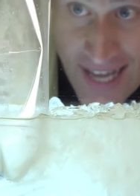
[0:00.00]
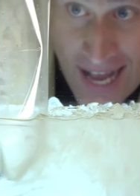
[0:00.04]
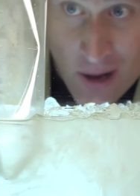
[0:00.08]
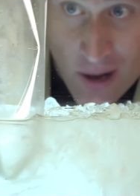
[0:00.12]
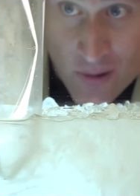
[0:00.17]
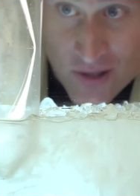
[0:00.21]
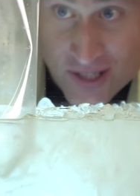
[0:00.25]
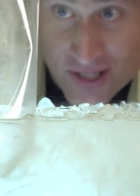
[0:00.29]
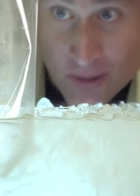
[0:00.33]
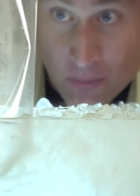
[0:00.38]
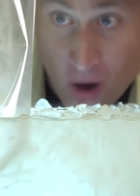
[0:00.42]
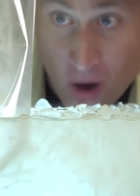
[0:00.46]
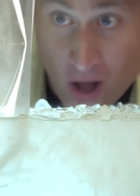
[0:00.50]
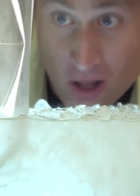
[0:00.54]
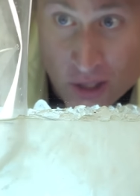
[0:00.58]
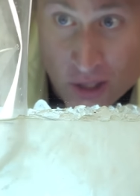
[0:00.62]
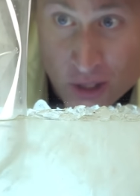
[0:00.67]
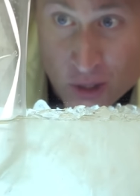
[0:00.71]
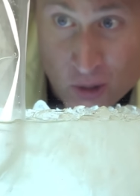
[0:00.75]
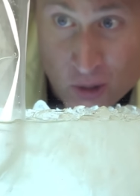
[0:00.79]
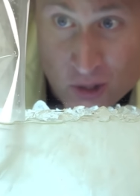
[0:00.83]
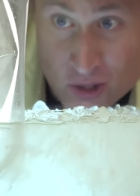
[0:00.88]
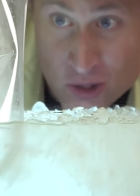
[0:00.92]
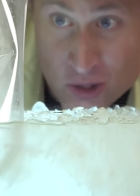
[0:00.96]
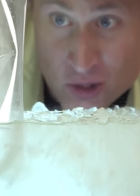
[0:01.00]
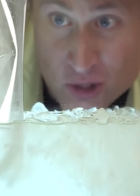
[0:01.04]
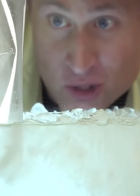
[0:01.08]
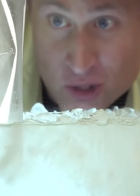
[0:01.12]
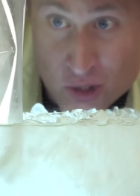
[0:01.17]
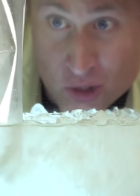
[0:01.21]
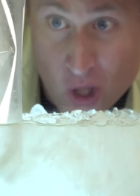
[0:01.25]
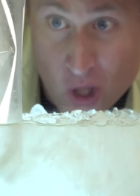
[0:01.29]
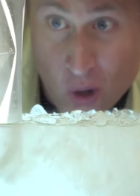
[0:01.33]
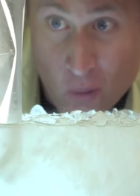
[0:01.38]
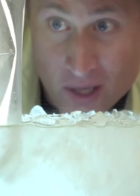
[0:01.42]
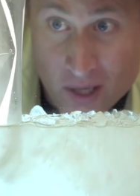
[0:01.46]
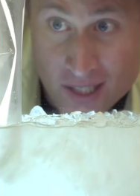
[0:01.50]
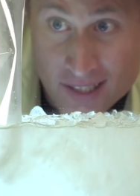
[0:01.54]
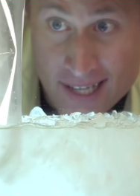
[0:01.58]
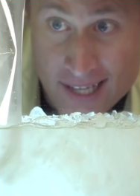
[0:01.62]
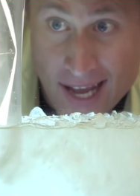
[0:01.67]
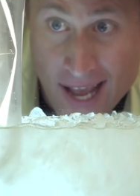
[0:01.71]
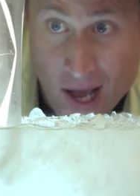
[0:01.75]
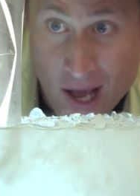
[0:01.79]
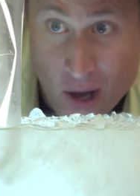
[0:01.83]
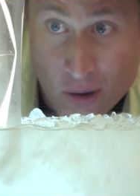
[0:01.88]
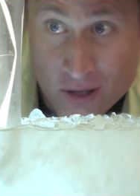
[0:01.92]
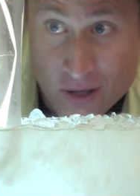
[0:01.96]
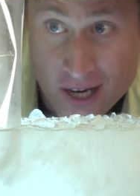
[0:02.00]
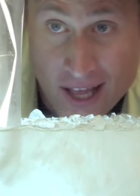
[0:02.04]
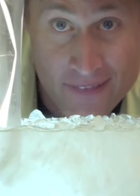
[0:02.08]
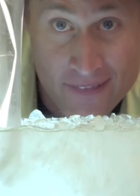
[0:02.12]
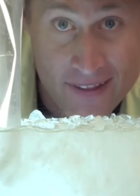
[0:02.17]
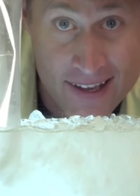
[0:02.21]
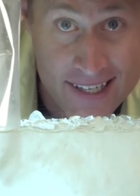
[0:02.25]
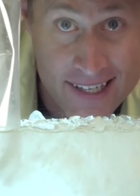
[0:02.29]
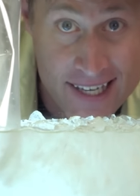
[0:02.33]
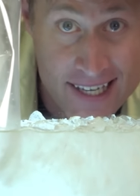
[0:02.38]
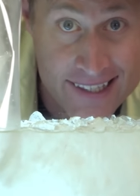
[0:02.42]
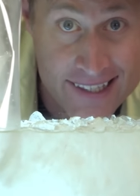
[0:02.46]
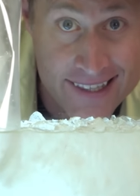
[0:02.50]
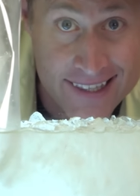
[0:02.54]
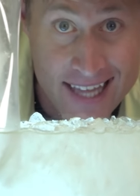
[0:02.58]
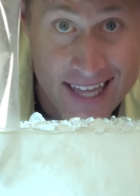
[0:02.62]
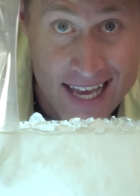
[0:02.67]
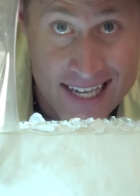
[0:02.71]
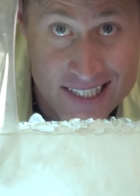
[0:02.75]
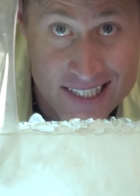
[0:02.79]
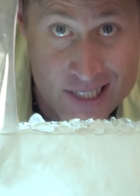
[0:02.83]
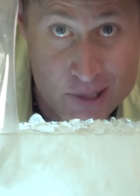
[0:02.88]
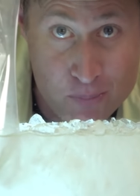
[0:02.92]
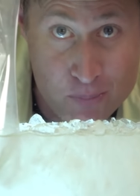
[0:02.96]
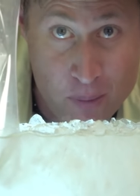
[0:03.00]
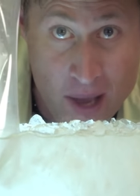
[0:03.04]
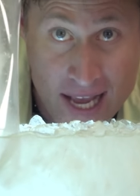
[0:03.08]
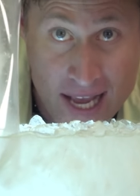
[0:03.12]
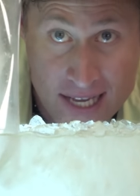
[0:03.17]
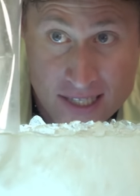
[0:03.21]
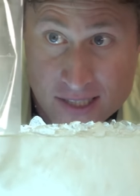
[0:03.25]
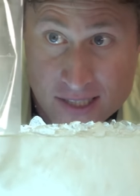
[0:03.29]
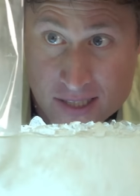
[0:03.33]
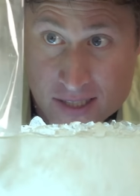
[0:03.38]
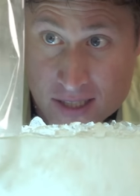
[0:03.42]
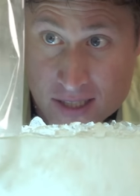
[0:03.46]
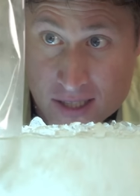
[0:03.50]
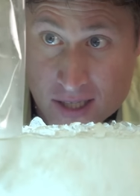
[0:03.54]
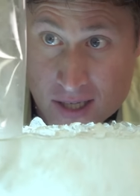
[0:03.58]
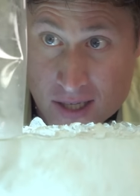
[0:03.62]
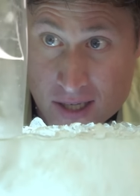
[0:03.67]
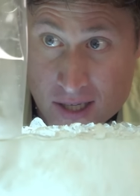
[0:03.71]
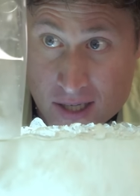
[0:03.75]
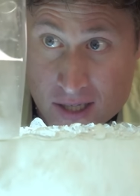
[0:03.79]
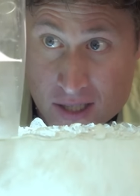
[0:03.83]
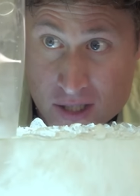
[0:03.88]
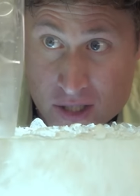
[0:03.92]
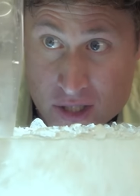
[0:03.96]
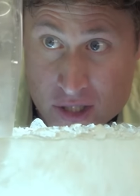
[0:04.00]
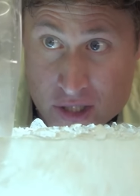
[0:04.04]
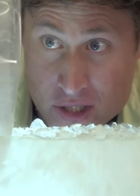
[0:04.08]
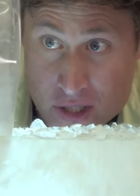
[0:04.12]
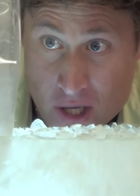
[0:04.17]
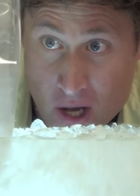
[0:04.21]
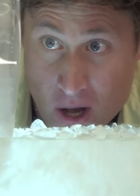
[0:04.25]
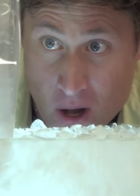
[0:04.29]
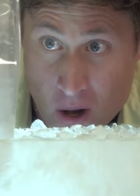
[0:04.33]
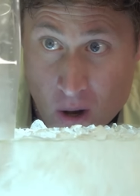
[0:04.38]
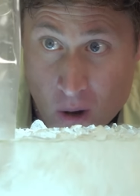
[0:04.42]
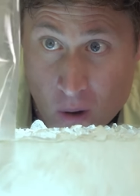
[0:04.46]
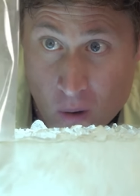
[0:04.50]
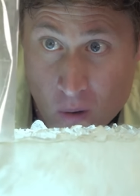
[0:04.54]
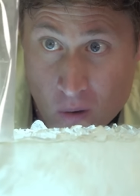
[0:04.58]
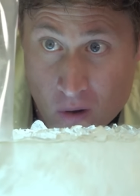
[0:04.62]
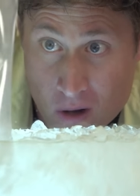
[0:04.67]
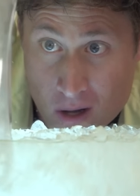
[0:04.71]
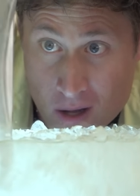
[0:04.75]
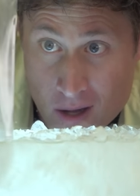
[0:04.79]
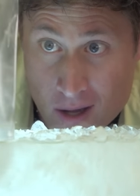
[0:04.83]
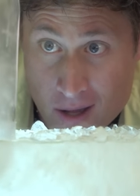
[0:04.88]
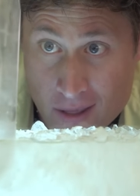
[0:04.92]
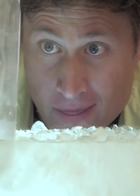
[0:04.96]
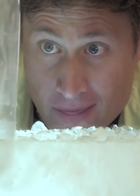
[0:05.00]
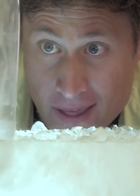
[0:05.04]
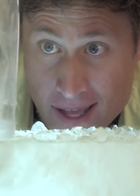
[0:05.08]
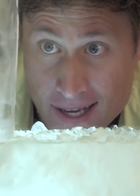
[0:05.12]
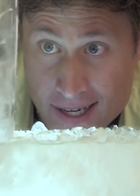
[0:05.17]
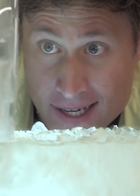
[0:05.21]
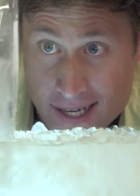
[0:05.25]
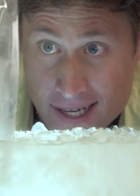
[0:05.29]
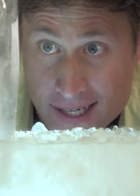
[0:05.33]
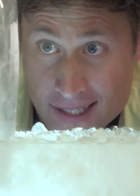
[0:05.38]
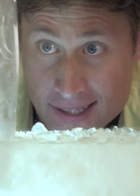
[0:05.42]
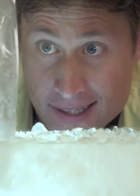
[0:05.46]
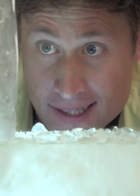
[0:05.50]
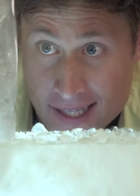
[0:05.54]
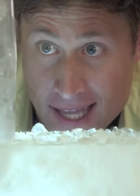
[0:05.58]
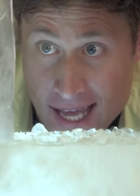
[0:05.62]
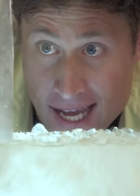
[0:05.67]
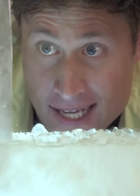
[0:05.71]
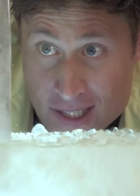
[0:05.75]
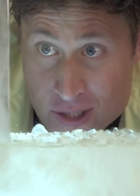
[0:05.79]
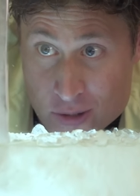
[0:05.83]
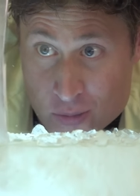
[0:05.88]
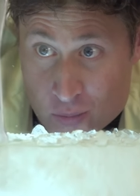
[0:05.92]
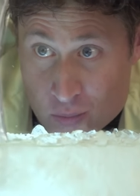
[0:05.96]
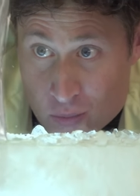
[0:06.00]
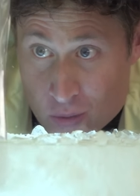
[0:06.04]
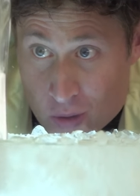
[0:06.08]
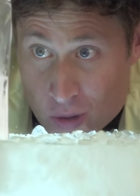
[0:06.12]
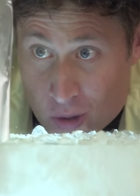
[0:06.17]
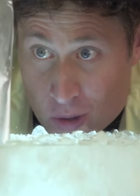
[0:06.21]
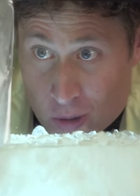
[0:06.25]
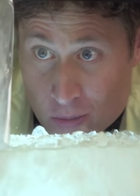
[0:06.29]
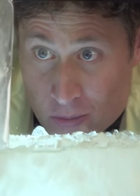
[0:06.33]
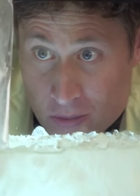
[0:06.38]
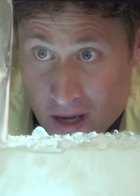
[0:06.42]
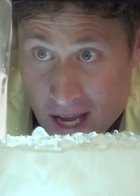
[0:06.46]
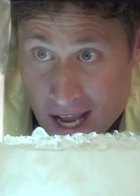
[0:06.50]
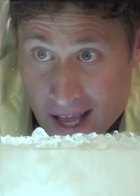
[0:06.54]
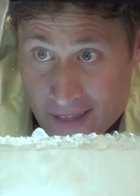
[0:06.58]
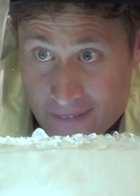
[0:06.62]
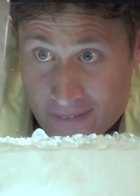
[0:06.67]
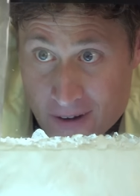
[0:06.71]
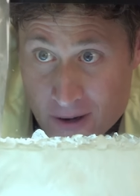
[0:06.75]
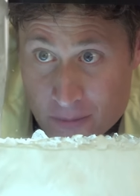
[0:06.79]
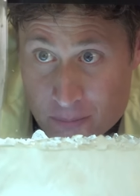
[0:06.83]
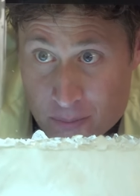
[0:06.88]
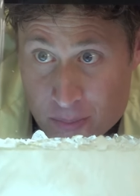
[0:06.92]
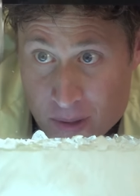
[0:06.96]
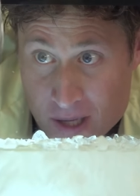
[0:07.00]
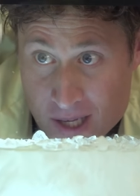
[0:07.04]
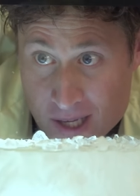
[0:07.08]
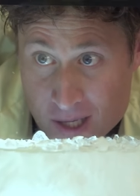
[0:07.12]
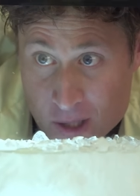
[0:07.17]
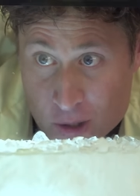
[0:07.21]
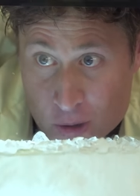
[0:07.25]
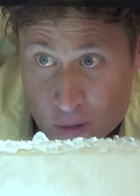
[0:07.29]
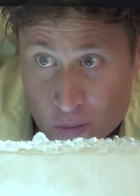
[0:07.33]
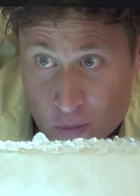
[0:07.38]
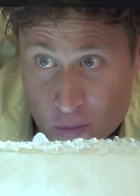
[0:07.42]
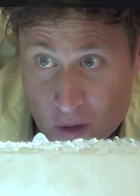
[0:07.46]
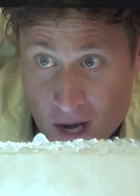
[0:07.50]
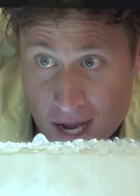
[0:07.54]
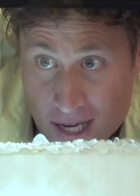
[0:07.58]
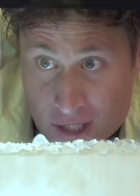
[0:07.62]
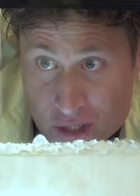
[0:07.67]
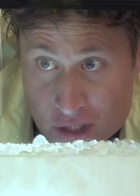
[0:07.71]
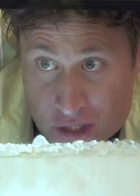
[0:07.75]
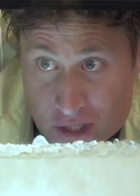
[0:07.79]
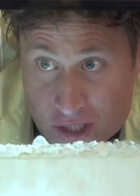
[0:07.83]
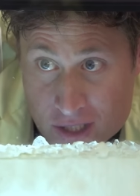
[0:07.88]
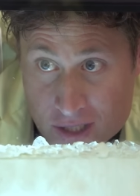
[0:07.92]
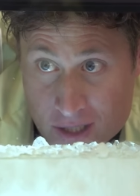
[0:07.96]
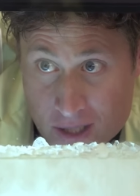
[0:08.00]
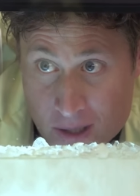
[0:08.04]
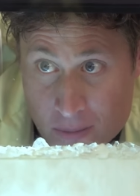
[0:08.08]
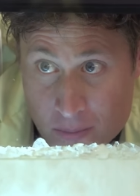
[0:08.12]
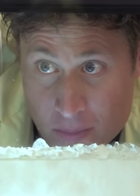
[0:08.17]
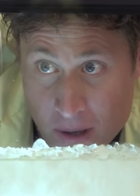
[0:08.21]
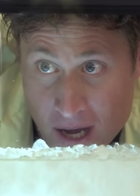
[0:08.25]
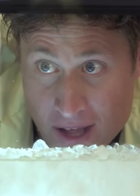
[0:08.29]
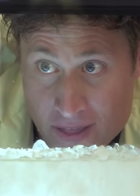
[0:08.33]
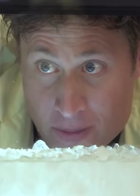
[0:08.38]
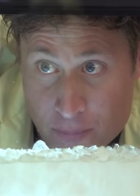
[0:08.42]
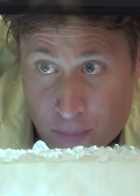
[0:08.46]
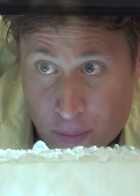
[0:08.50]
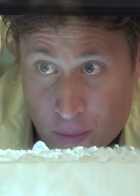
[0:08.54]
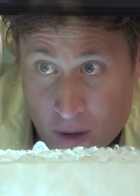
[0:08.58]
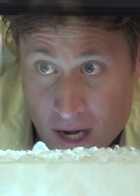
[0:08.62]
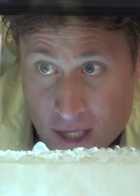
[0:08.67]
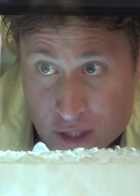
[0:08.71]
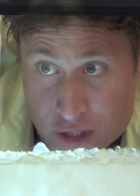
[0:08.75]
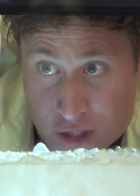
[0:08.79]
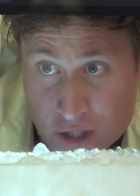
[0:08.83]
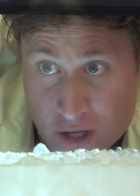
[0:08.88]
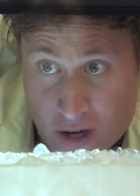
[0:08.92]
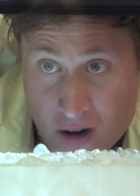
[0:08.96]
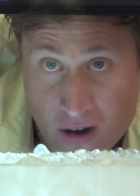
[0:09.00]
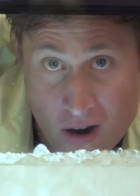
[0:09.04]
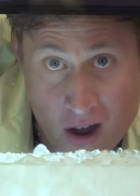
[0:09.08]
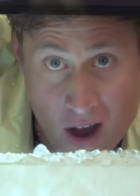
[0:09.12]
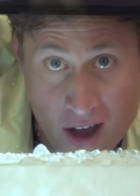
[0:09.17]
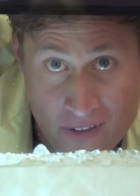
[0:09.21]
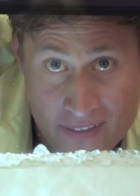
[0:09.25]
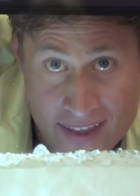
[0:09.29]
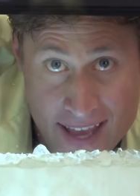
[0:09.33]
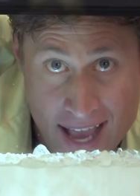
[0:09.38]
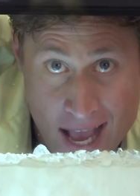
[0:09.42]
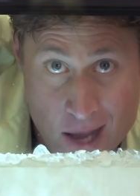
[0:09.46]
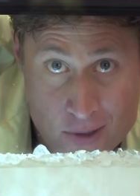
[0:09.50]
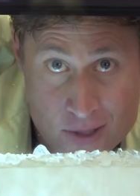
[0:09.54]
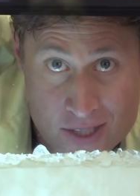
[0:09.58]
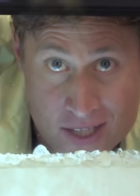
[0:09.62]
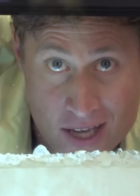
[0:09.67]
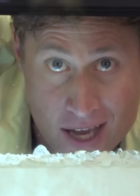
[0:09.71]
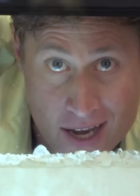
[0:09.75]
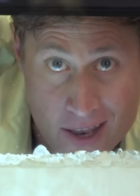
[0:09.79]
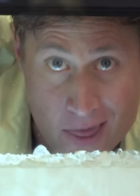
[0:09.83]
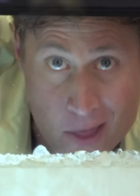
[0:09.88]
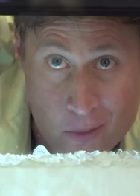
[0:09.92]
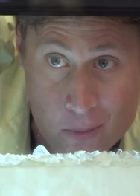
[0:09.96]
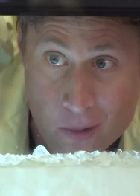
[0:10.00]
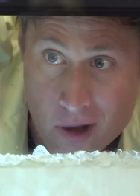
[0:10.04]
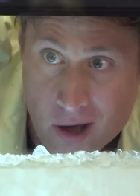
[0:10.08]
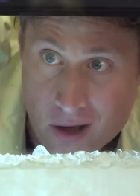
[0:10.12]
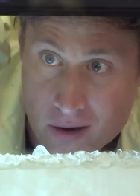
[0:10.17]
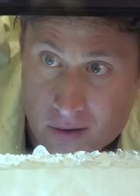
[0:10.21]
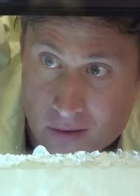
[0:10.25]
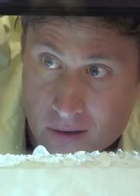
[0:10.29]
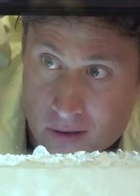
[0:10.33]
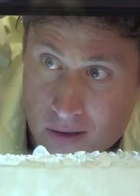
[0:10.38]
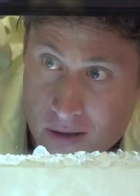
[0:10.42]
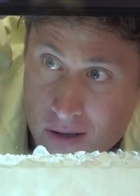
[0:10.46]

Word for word: now is the molecules are slowing down and they need less space. So they need less room and they're being crushed by the pressure on the outside of the bottle.